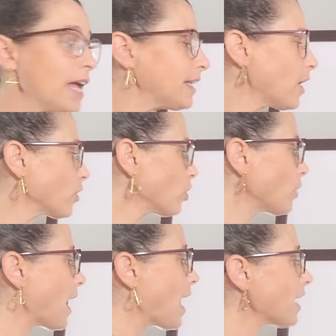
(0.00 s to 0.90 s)
Now
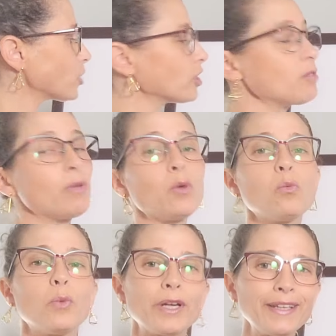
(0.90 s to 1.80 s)
you'd actually be
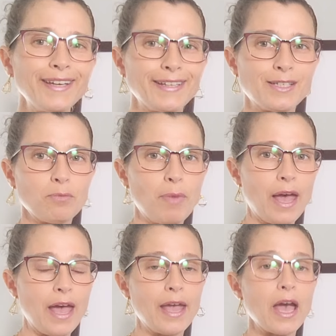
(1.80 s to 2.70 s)
willing to
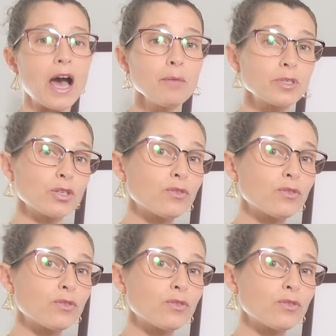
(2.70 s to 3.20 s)
pay up to